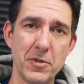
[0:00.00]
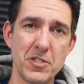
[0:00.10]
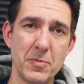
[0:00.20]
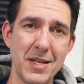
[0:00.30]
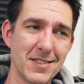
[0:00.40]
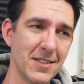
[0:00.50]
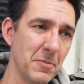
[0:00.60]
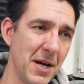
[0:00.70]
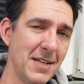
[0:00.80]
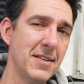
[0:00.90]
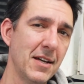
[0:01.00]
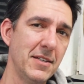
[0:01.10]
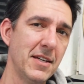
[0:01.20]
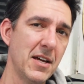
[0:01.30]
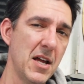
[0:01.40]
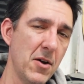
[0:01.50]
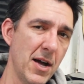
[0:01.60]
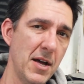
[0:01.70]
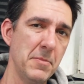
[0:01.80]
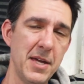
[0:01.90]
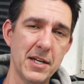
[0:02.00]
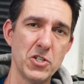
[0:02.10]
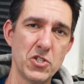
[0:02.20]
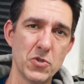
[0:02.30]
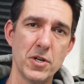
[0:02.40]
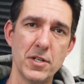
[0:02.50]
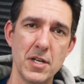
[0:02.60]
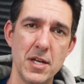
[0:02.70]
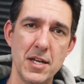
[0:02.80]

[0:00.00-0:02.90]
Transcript: which is basically my technique on how I make a short,